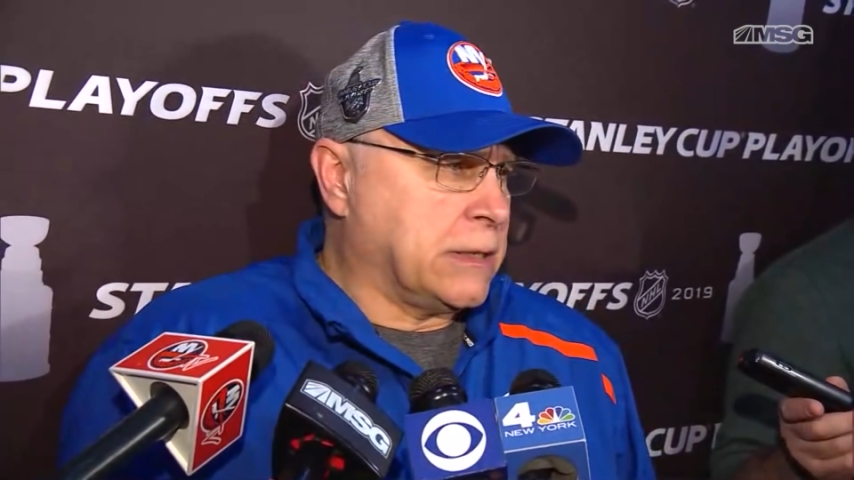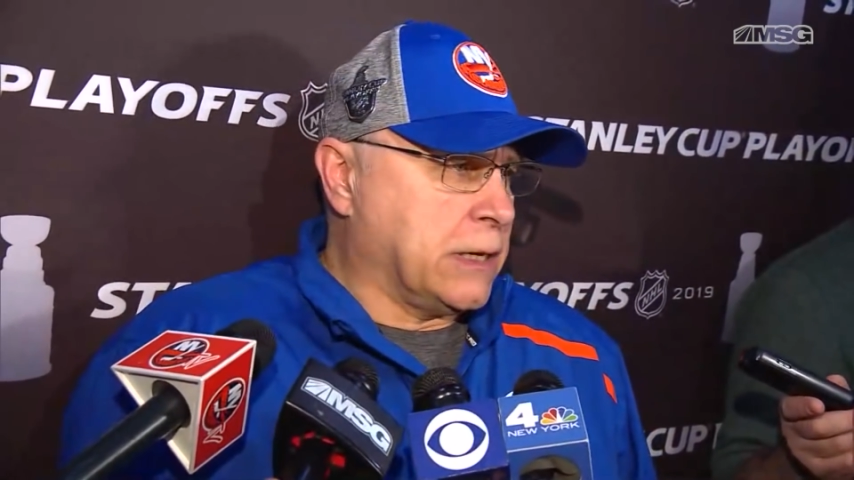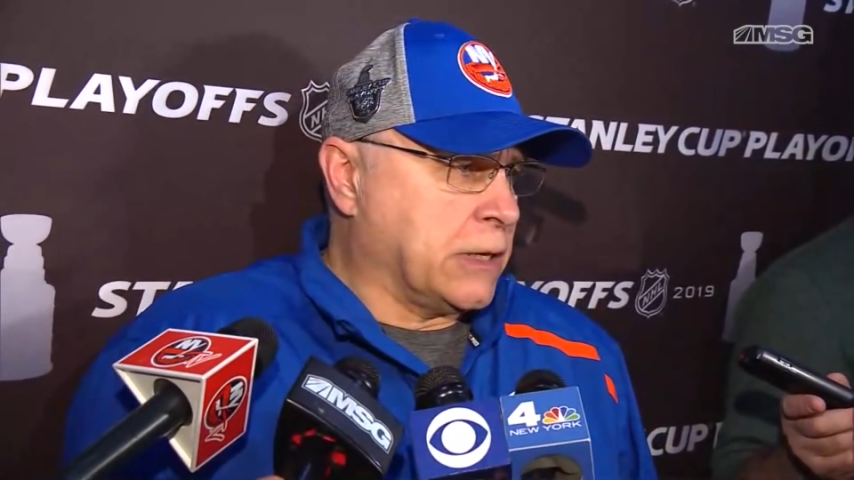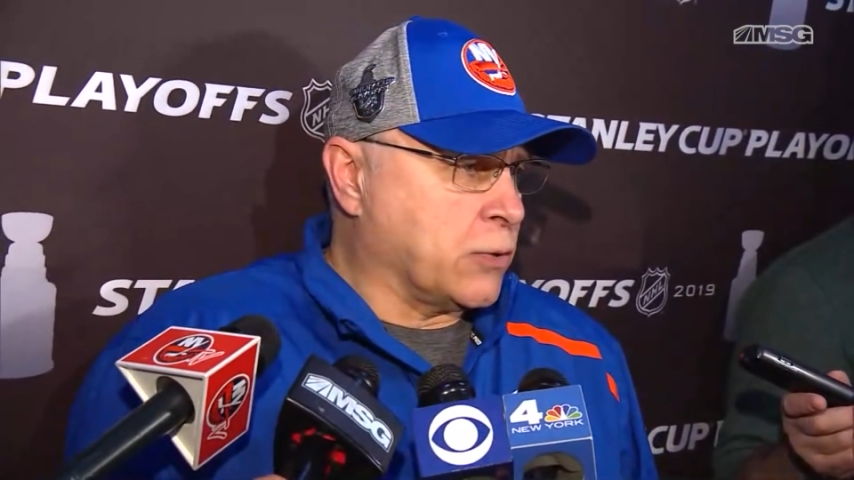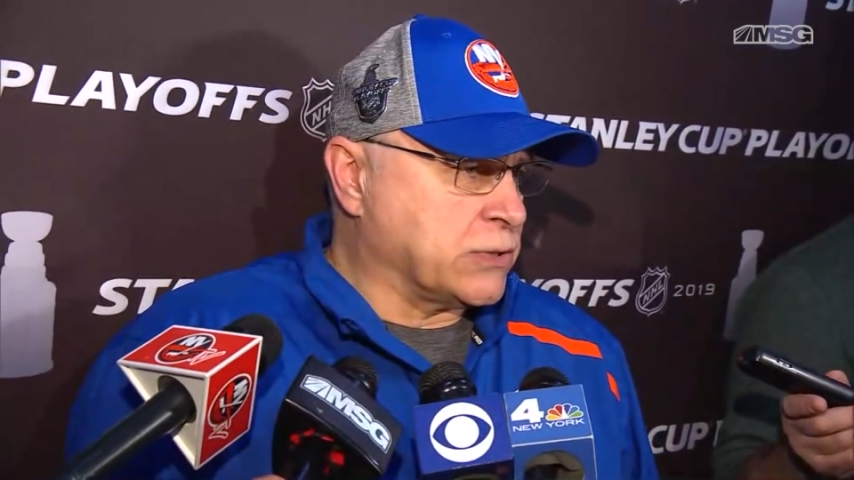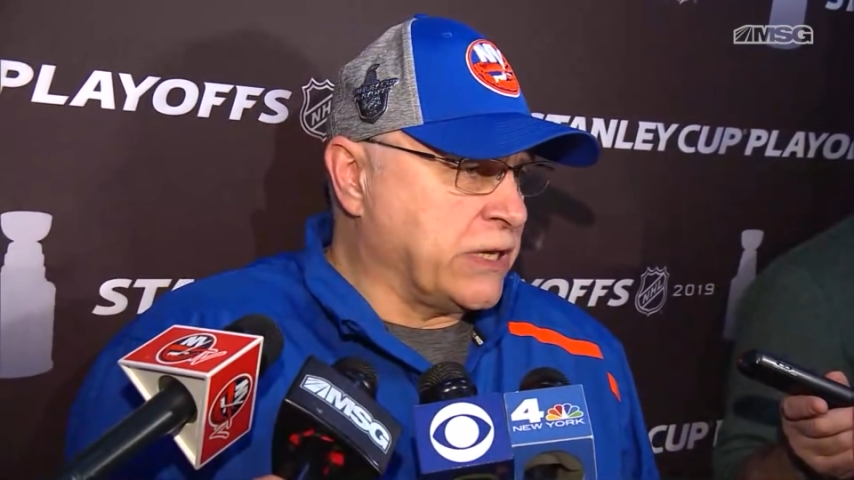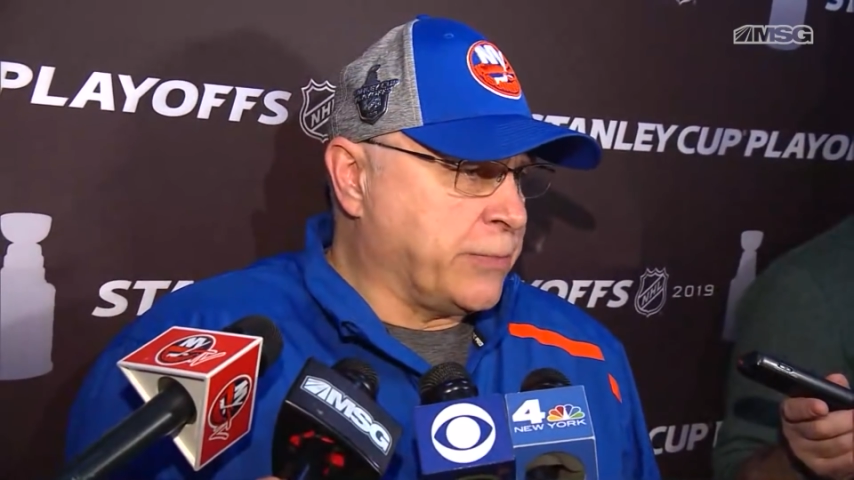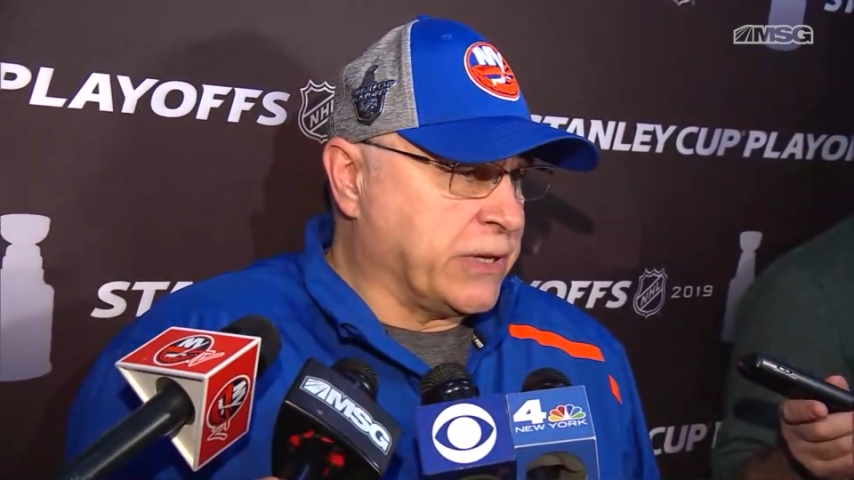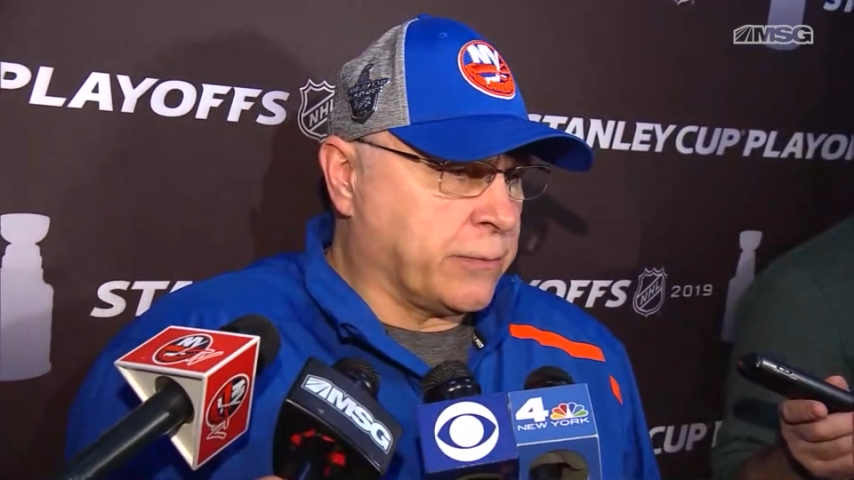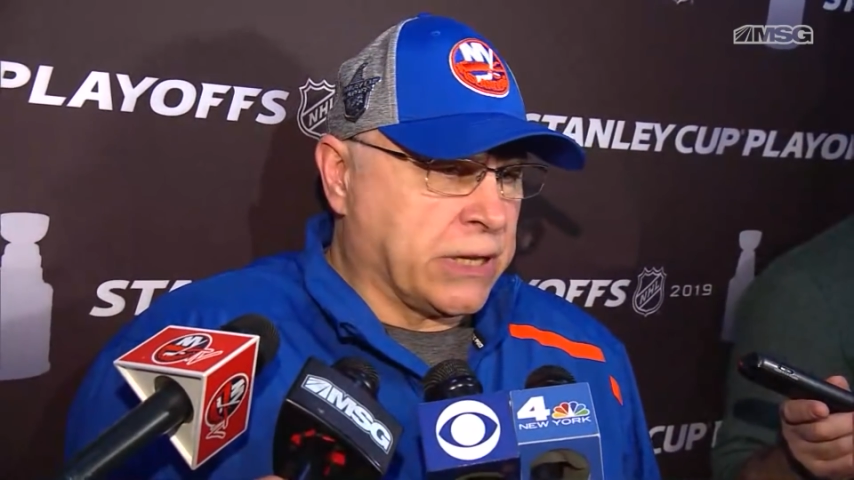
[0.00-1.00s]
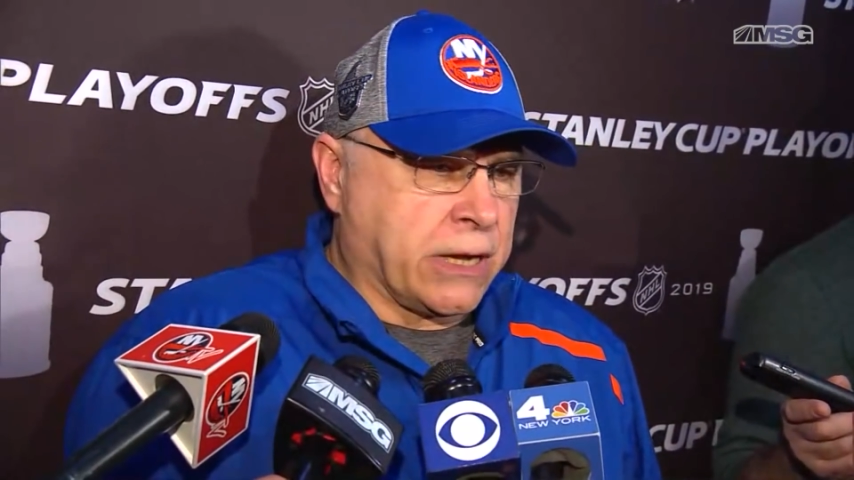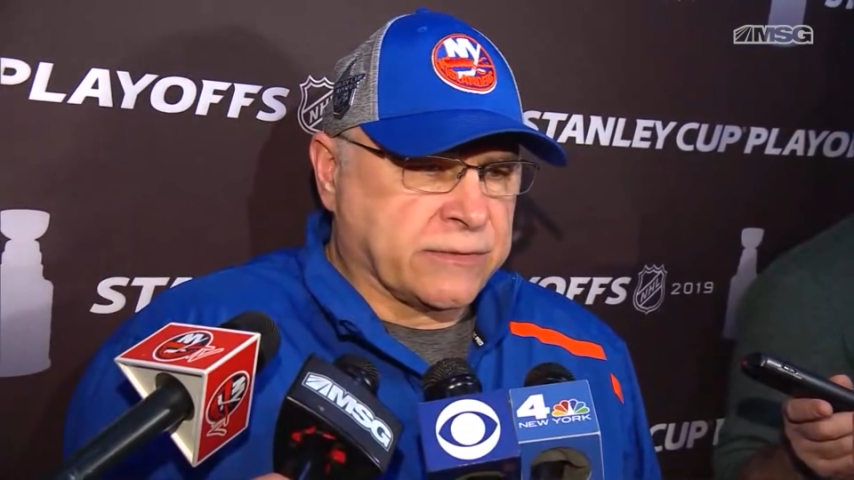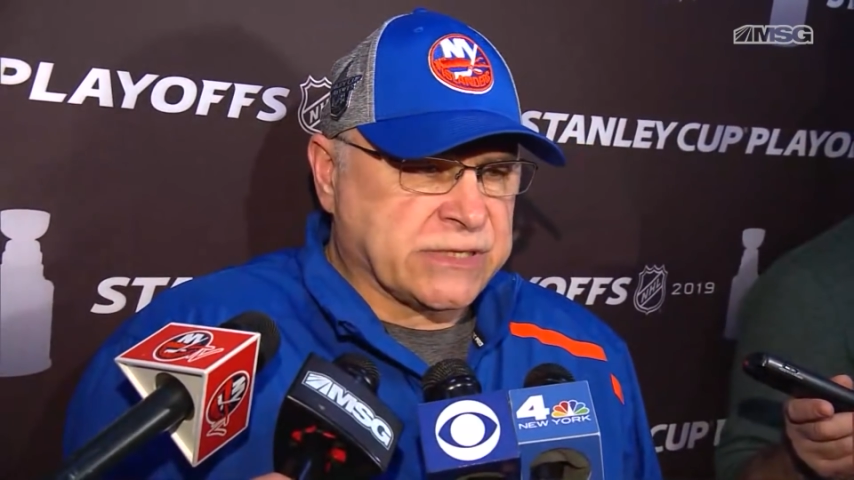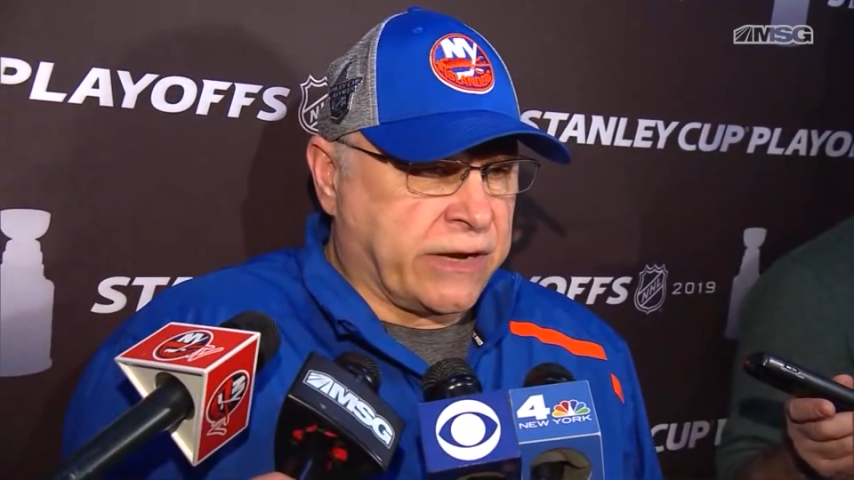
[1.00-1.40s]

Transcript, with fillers: and go deep in the playoffs.